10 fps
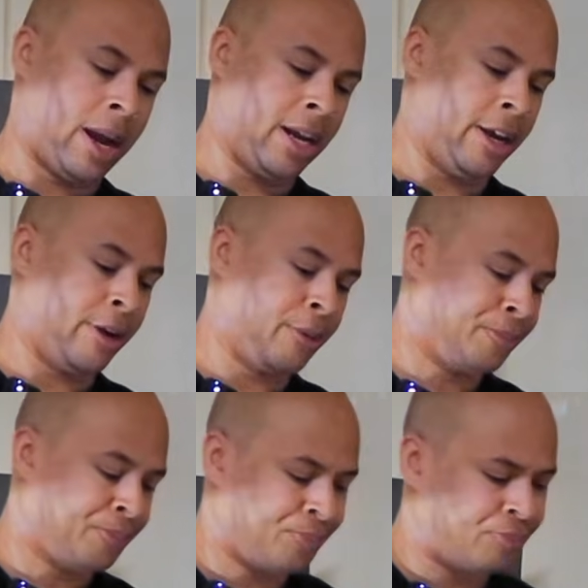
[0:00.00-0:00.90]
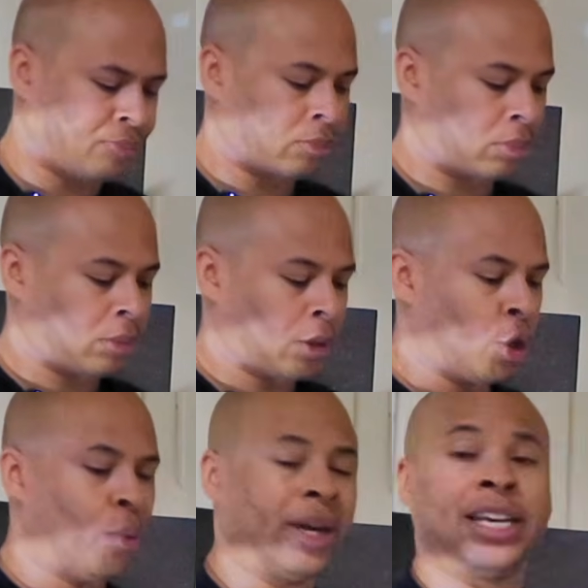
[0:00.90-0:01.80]
here.
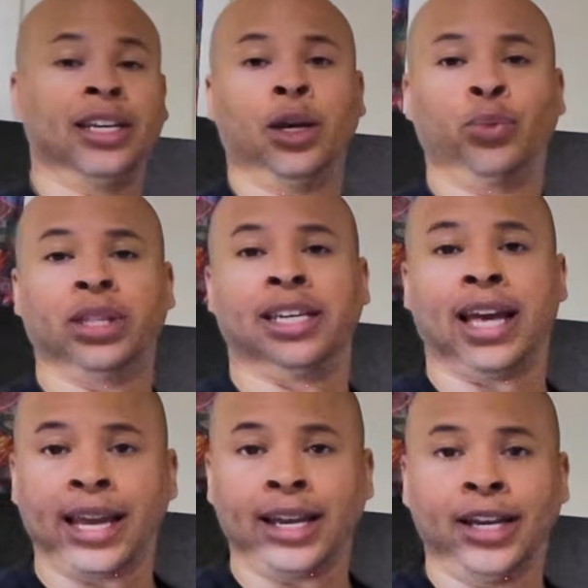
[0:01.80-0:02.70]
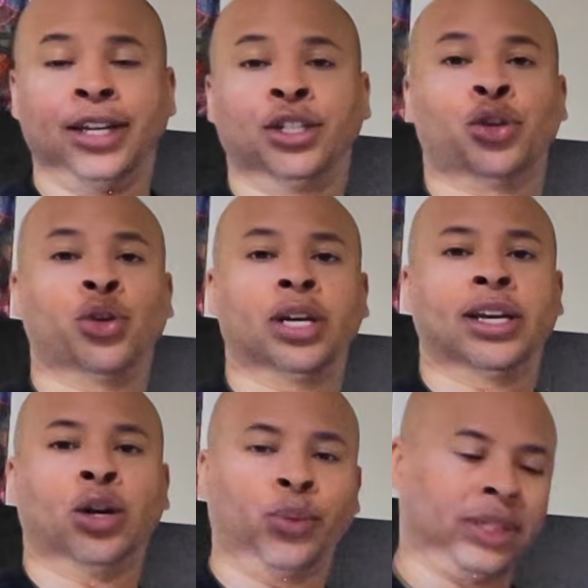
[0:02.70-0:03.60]
You want to get done with the day so you can get
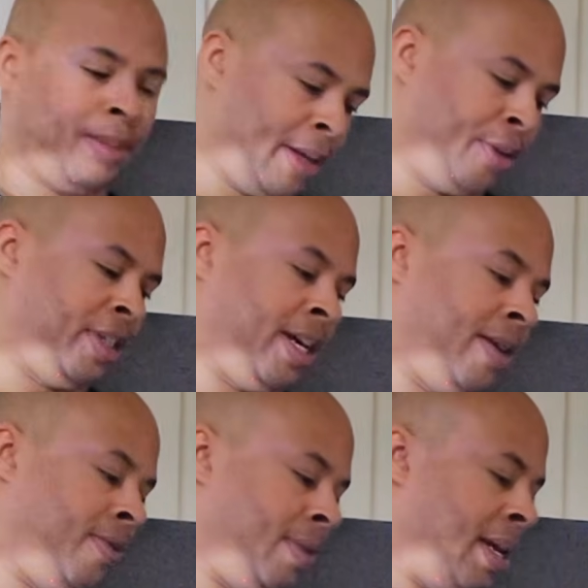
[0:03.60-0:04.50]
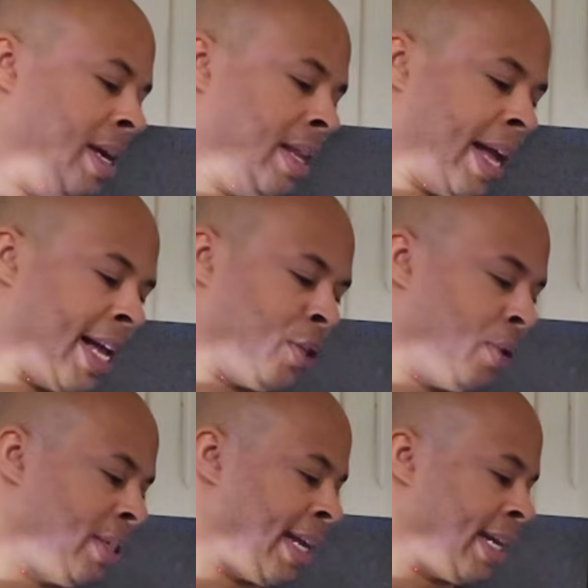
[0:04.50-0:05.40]
on with some other stuff. Like as soon
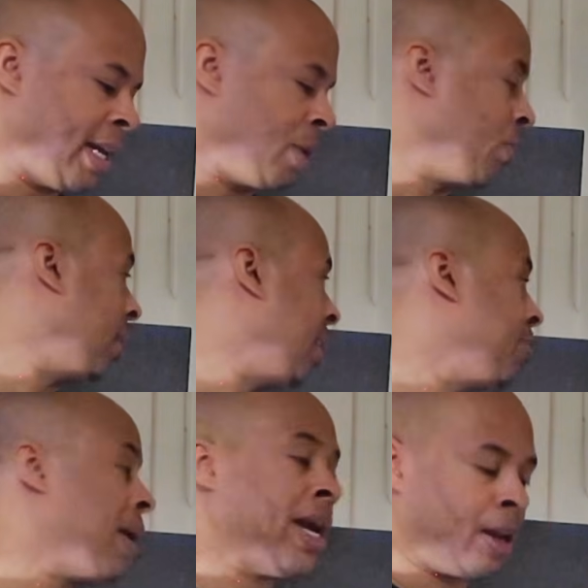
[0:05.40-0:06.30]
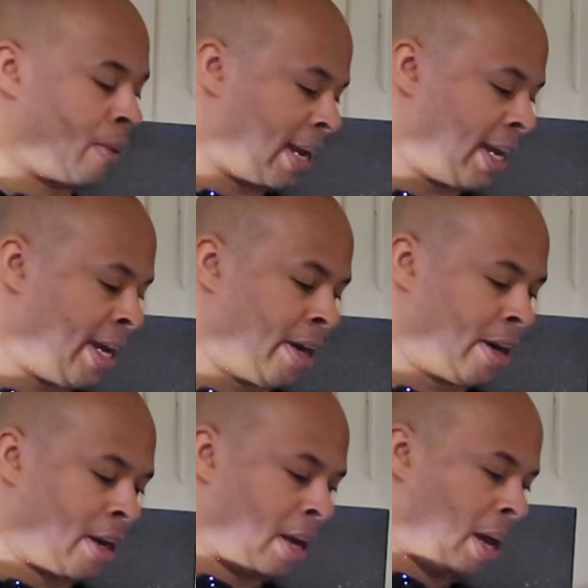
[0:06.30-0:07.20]
as I get done with this painting right
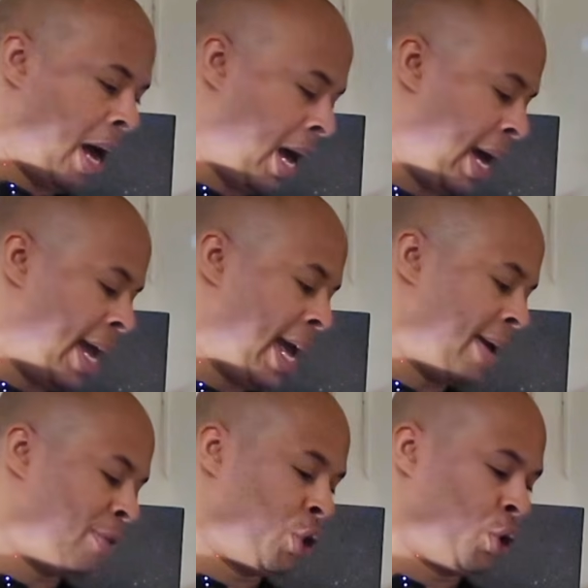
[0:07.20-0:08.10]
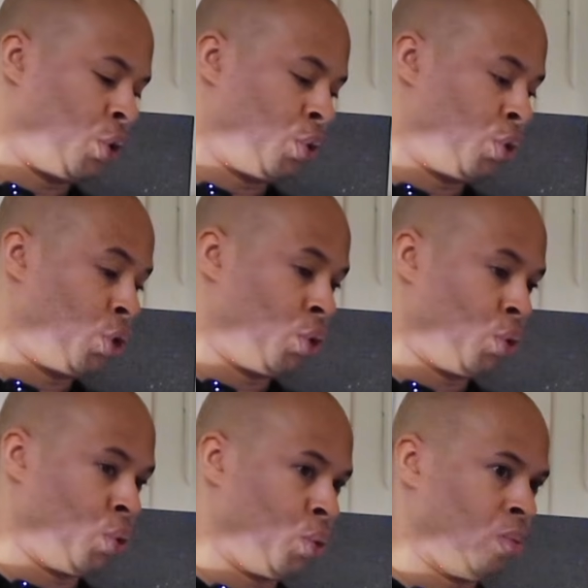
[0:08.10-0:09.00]
here, I have to
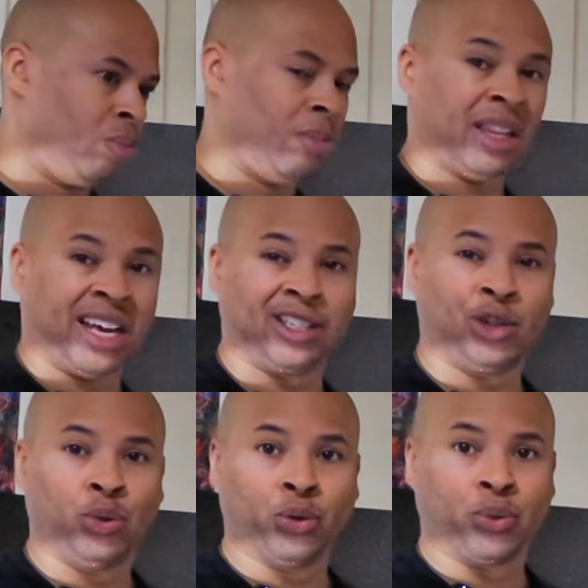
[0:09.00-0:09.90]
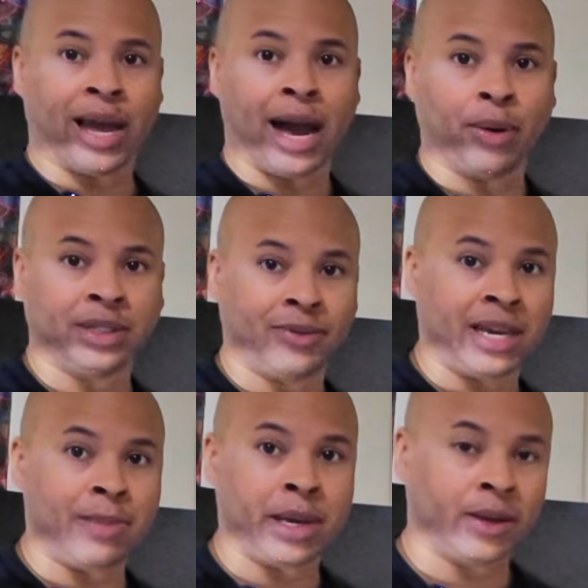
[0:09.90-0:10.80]
do like 2 to 3 hours of
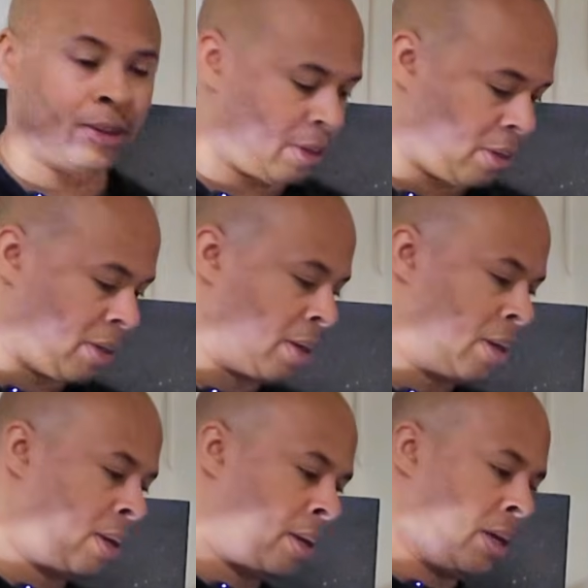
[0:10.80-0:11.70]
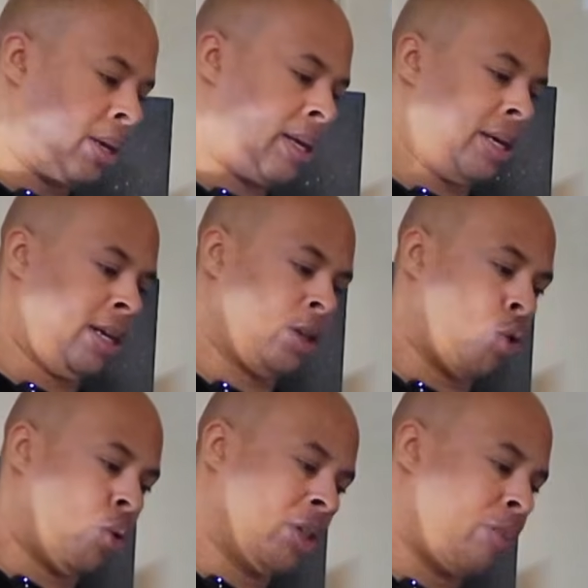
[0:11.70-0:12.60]
emails and
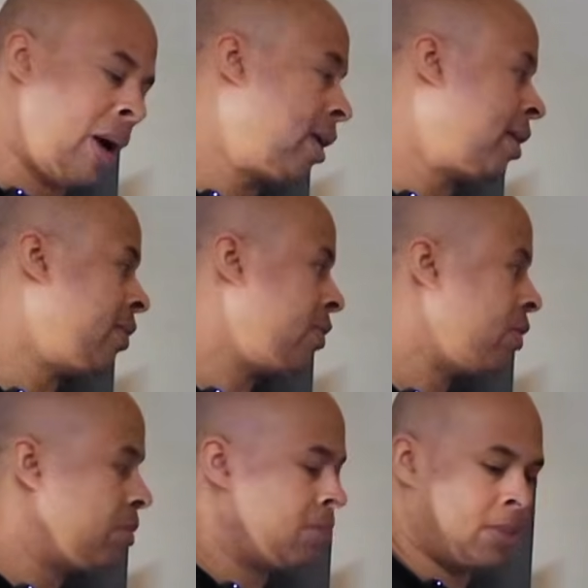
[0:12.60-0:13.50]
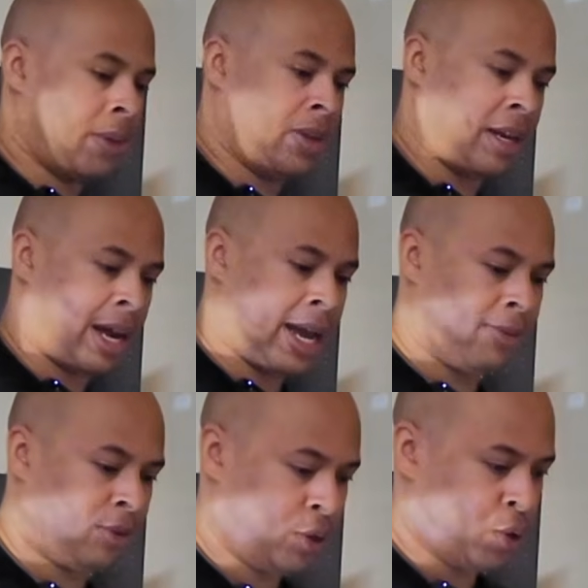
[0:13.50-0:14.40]
correspondence, and then I
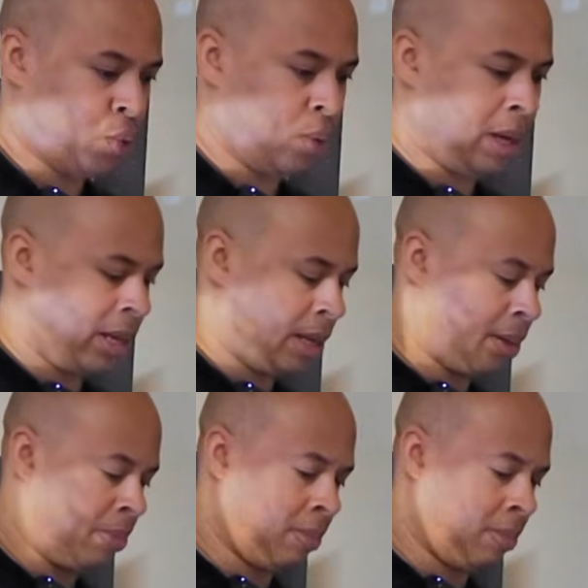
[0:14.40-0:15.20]
have to